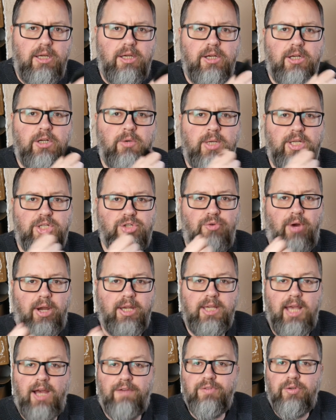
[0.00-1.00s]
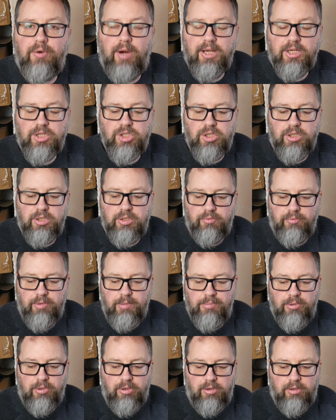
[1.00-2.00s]
quick strike after action
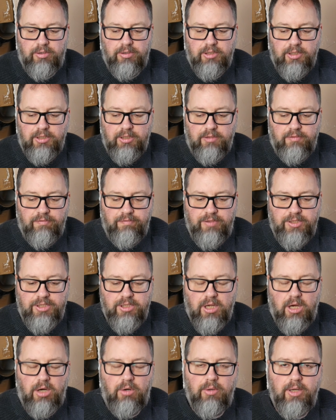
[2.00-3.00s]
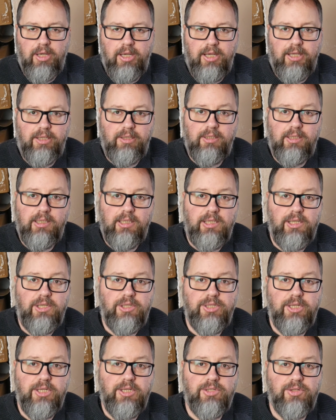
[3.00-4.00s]
report video in the
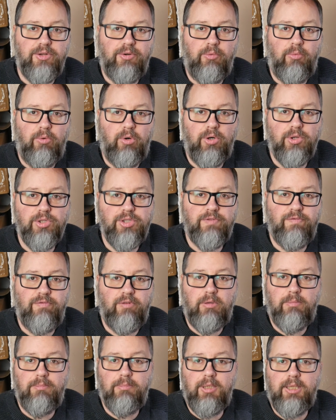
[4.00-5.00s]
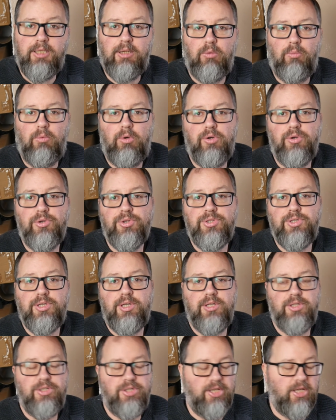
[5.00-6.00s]
Caesar Awards from Little
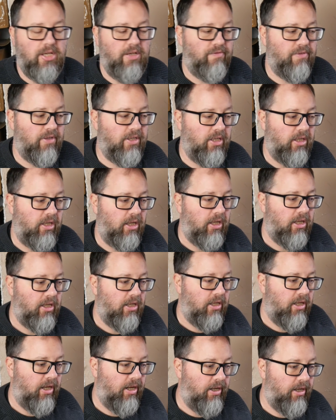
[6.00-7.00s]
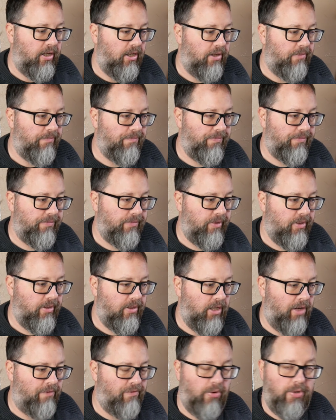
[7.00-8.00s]
Wars TV.
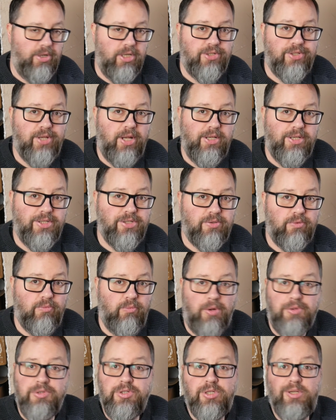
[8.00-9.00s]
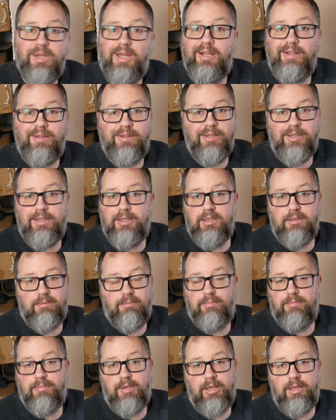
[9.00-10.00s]
I've already said it once in the
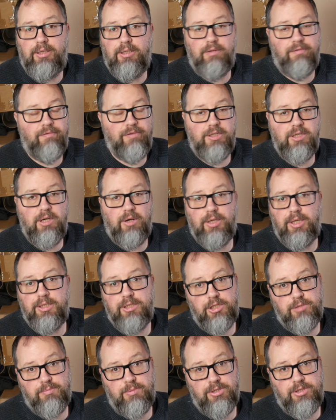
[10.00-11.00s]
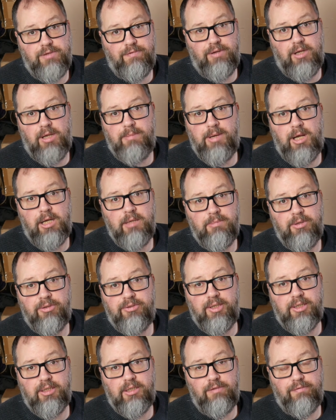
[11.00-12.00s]
video I did specifically about it, but
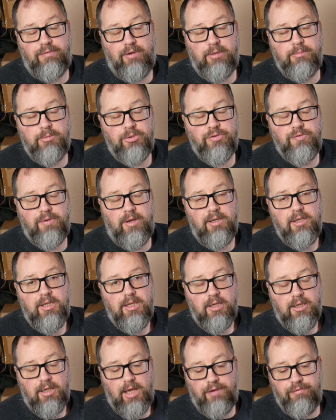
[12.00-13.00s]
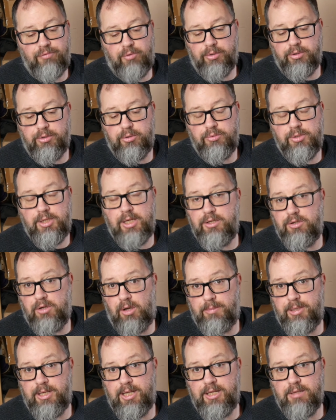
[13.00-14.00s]
thank you very much for everyone who did
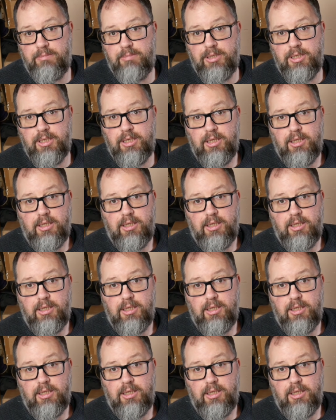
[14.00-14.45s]
nominate me.